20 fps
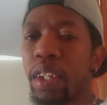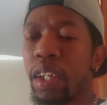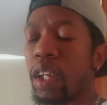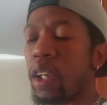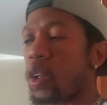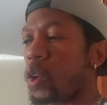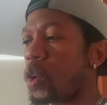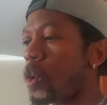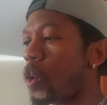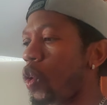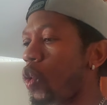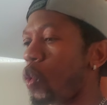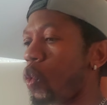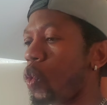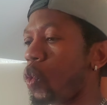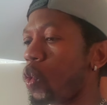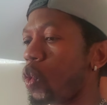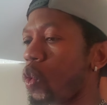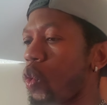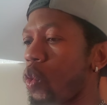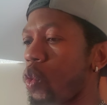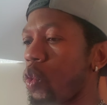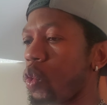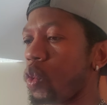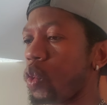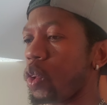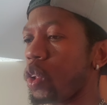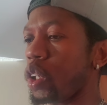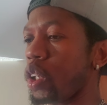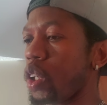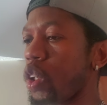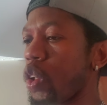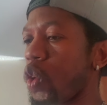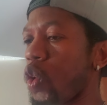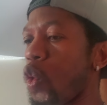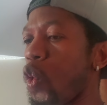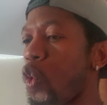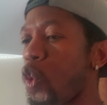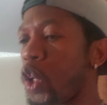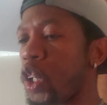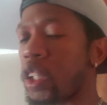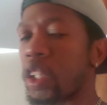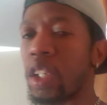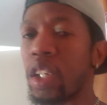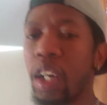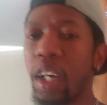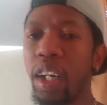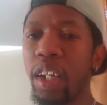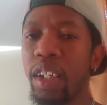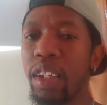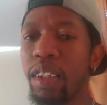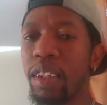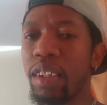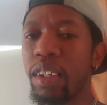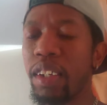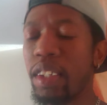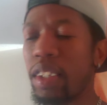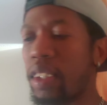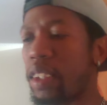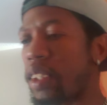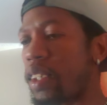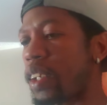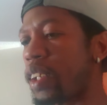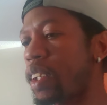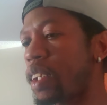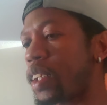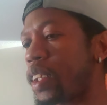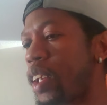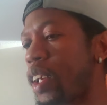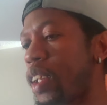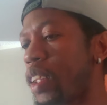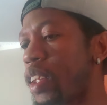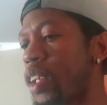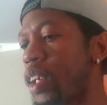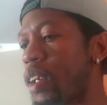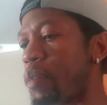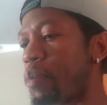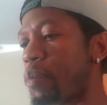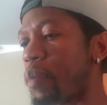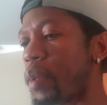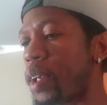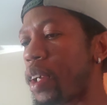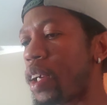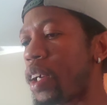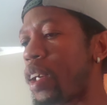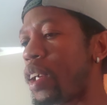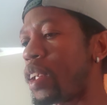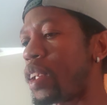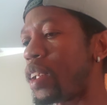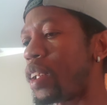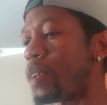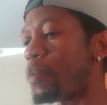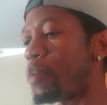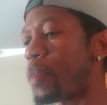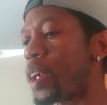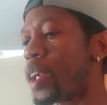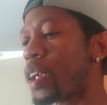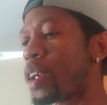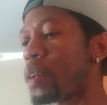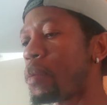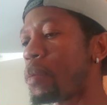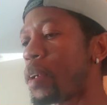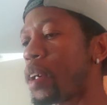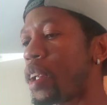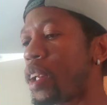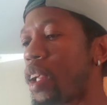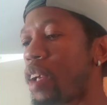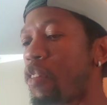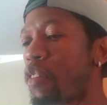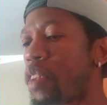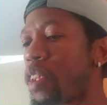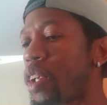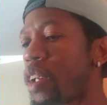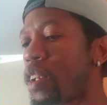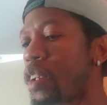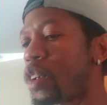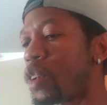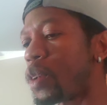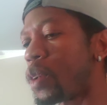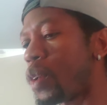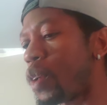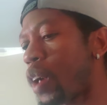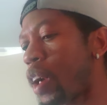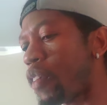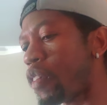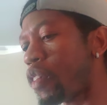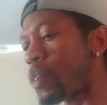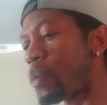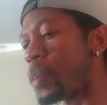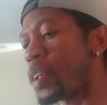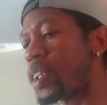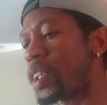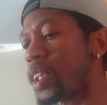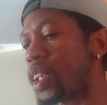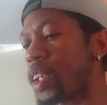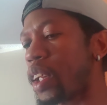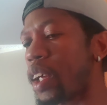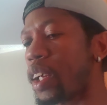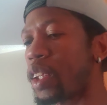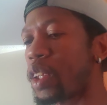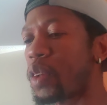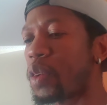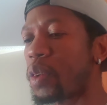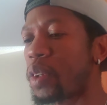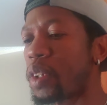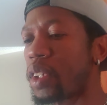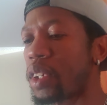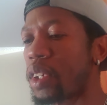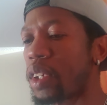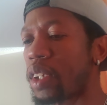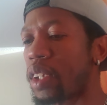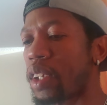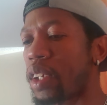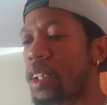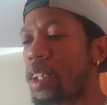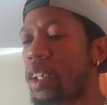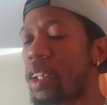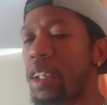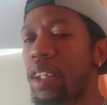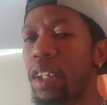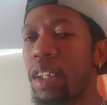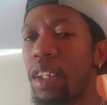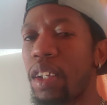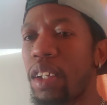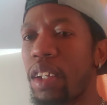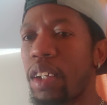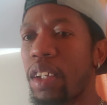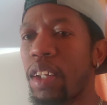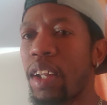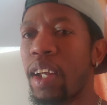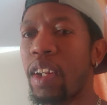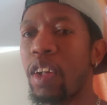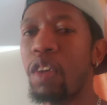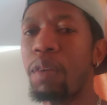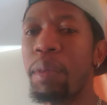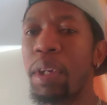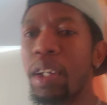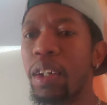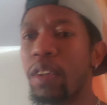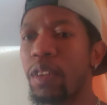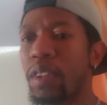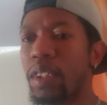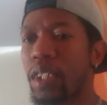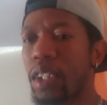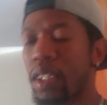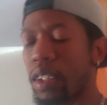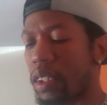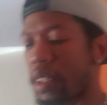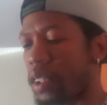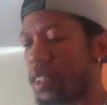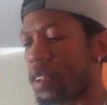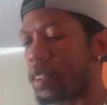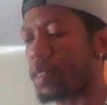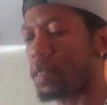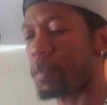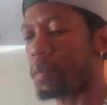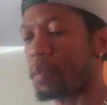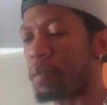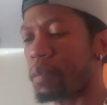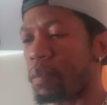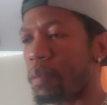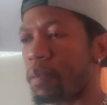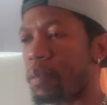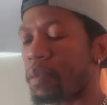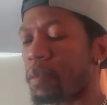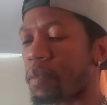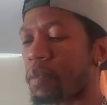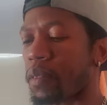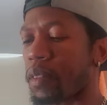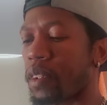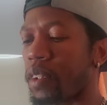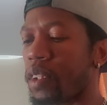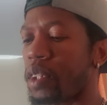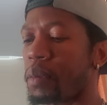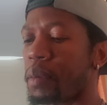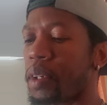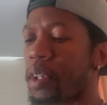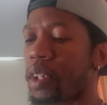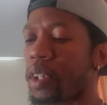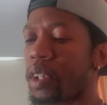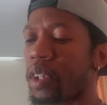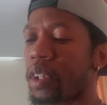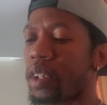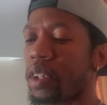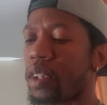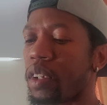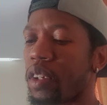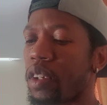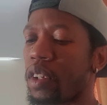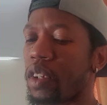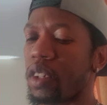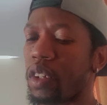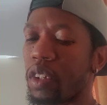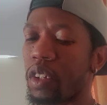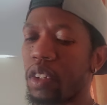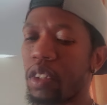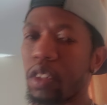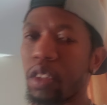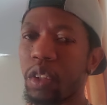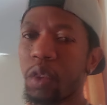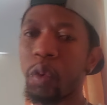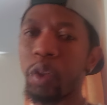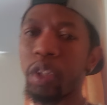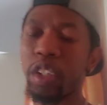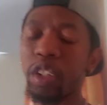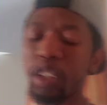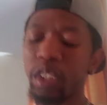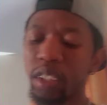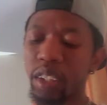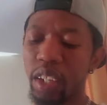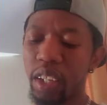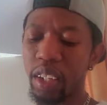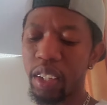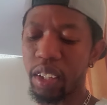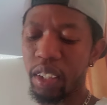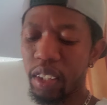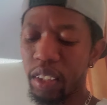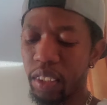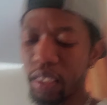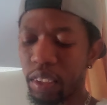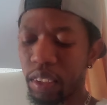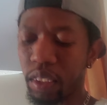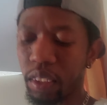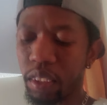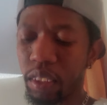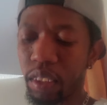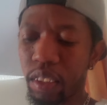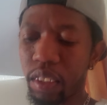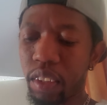say, yo, unity and this and that and blah and man come on everything don't, don't have to be set at unity that don't make no sense you see me so what you're saying is